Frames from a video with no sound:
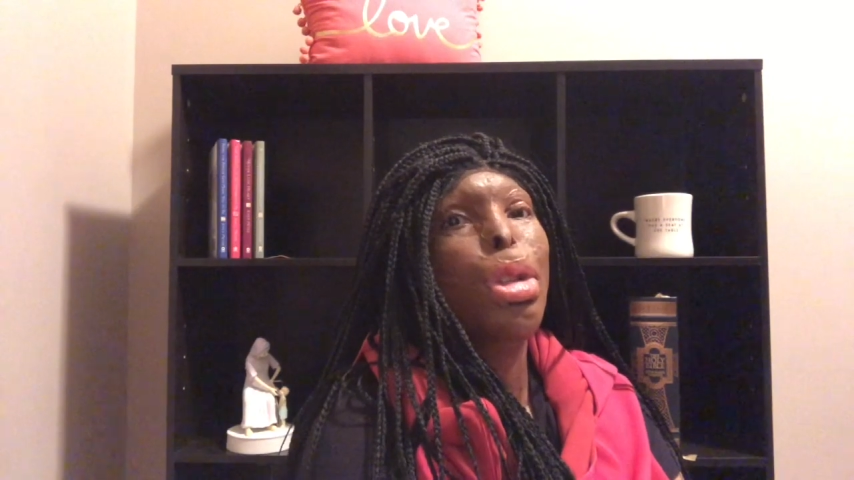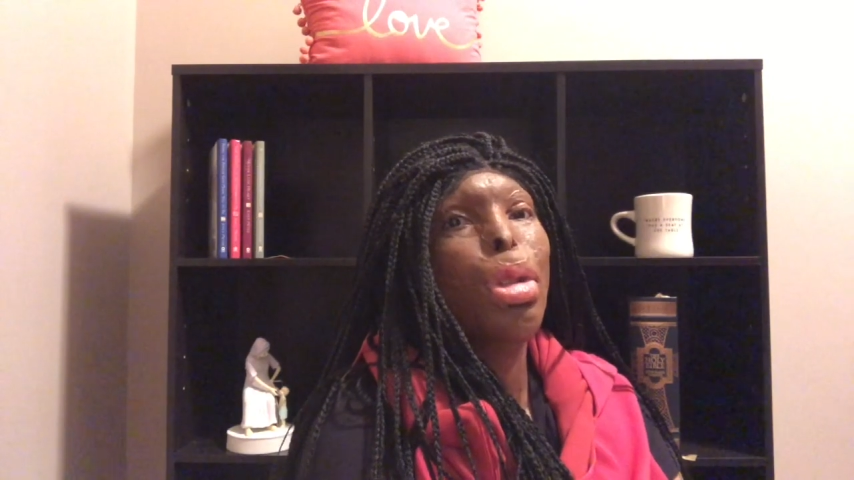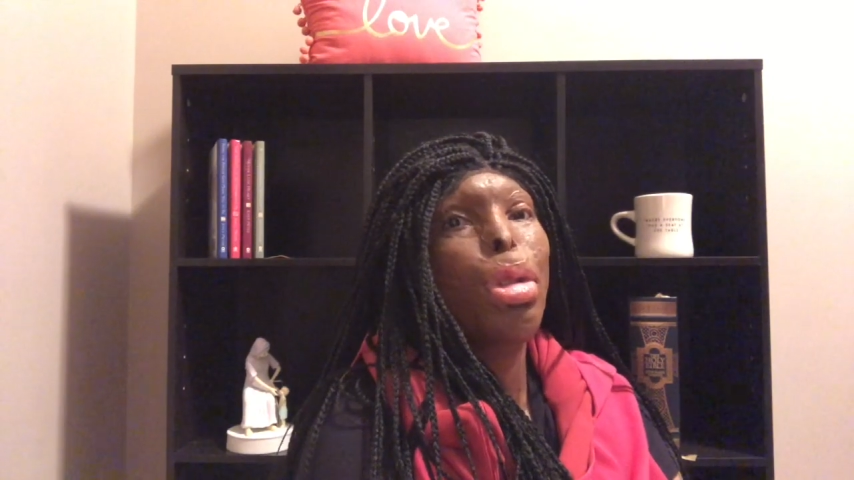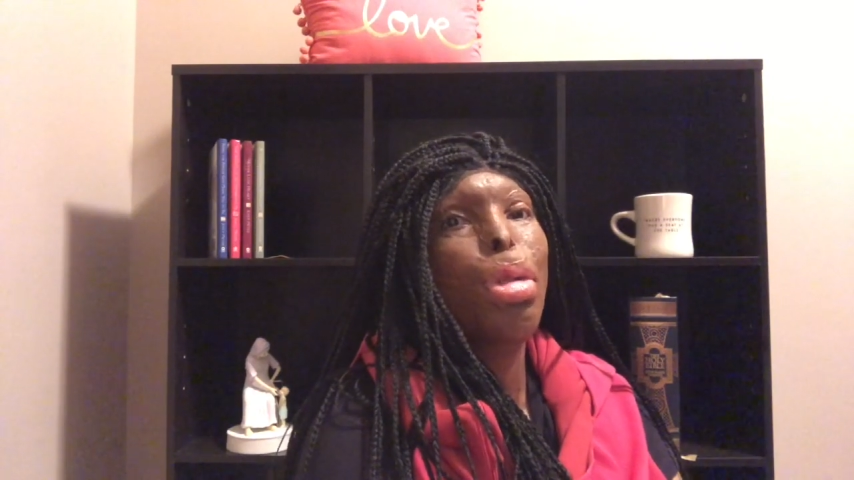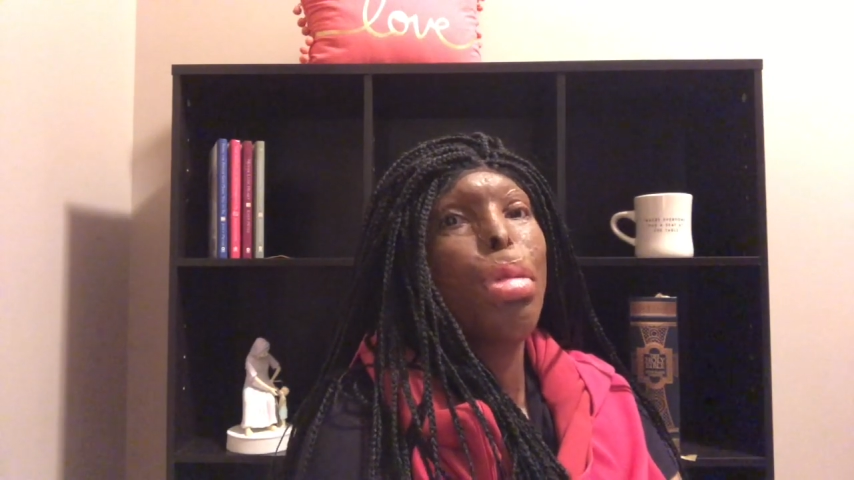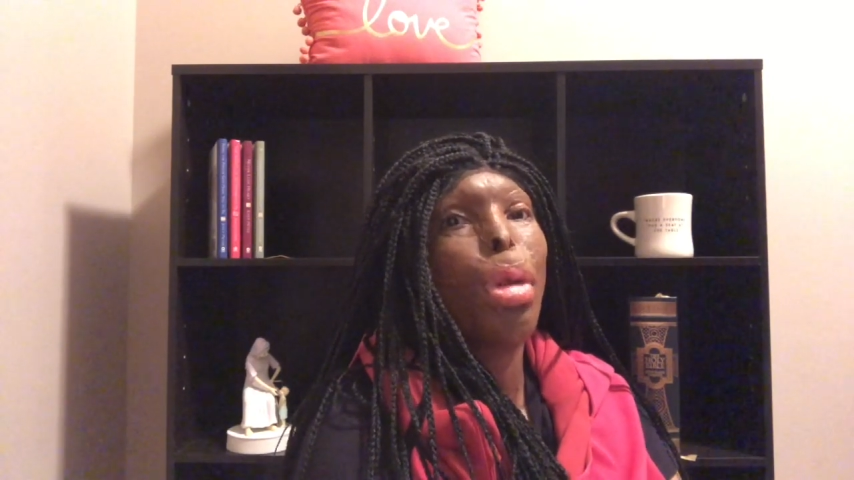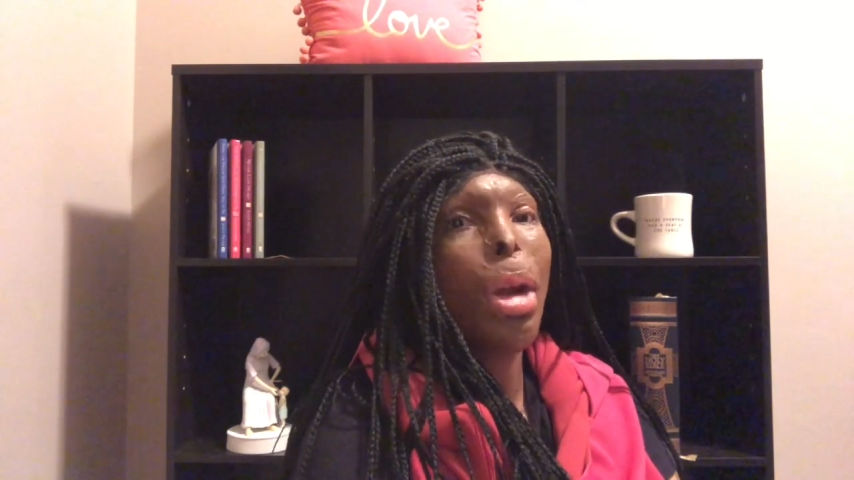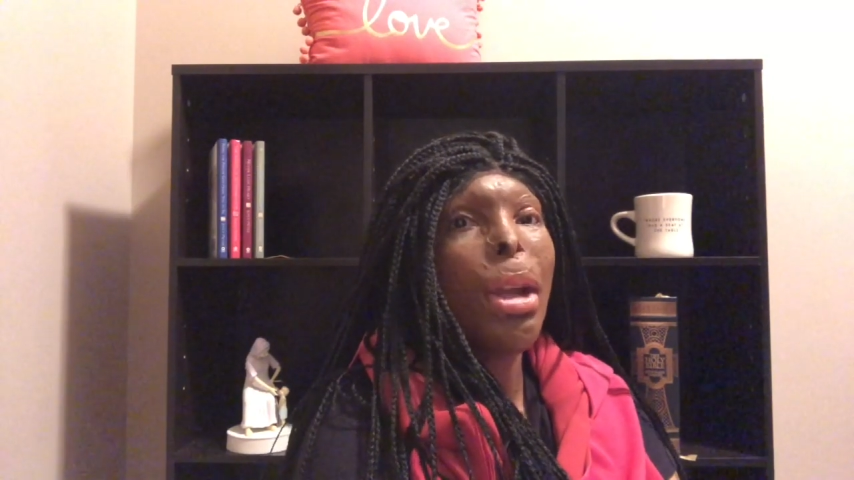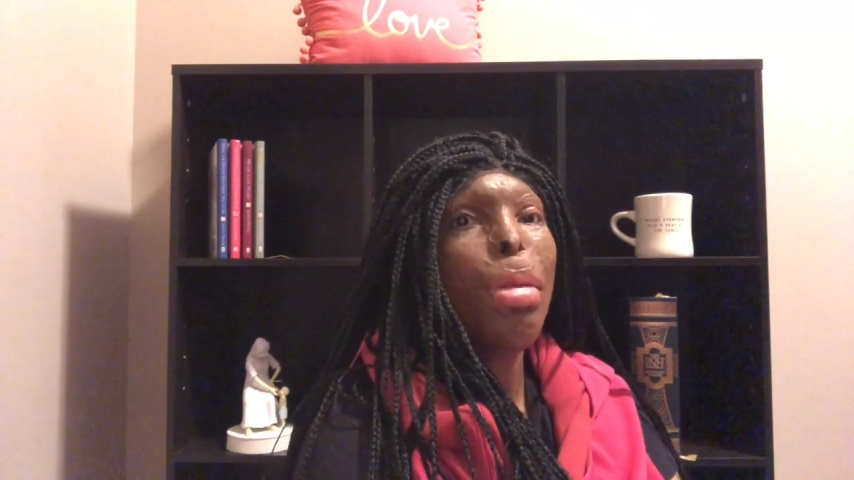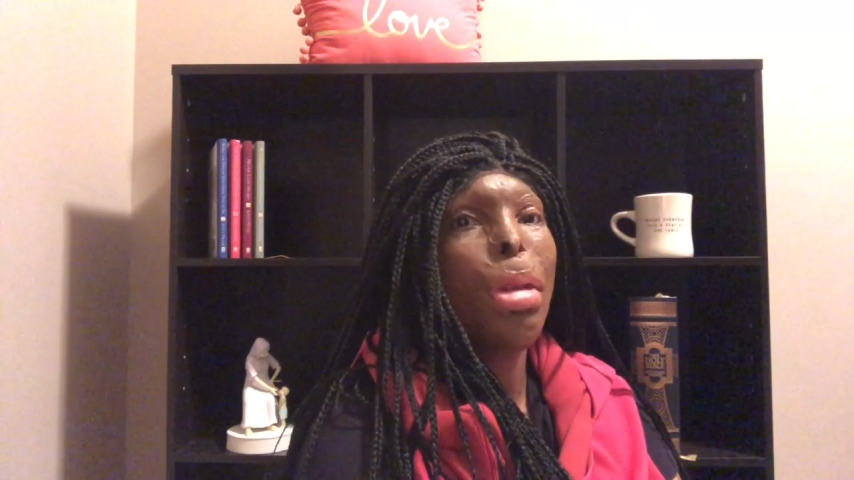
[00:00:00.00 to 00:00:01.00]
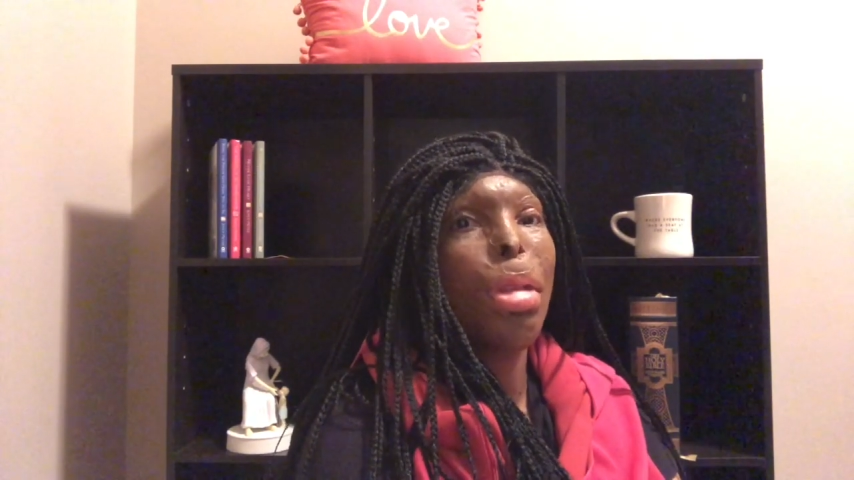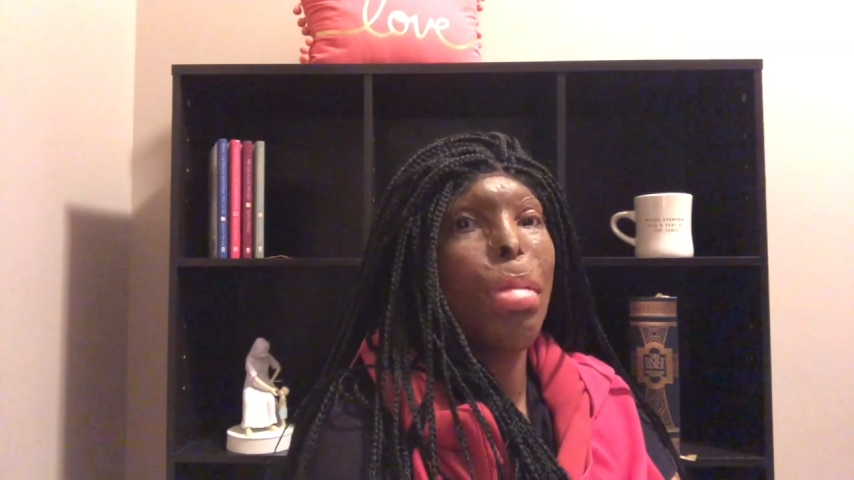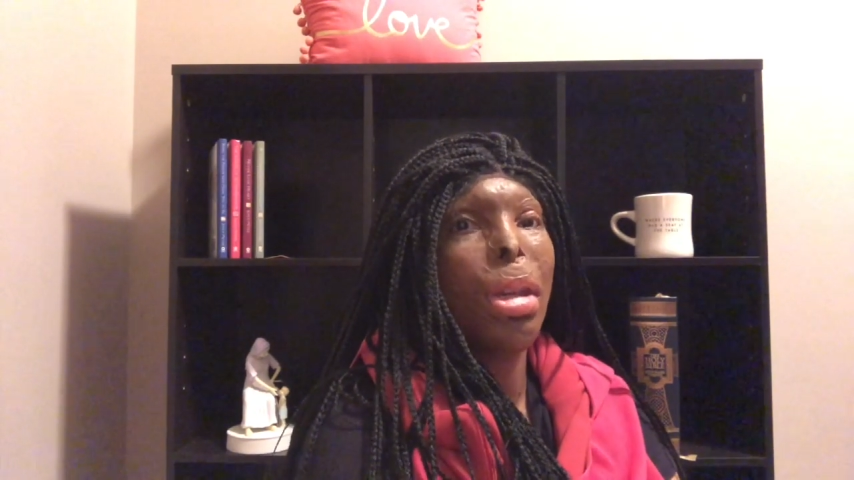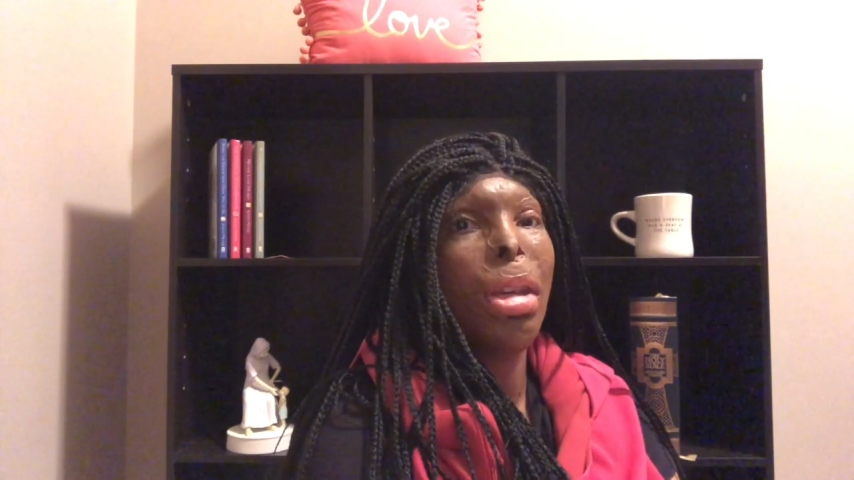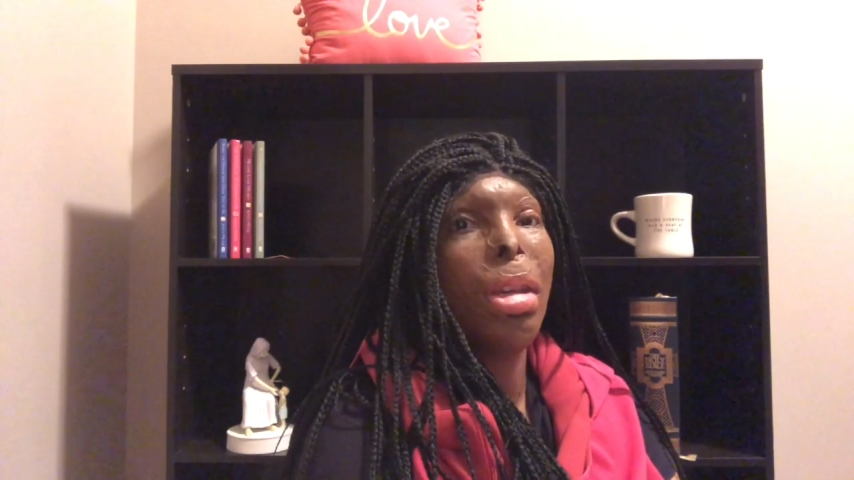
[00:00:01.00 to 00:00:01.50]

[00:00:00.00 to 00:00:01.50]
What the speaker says: to pray with me.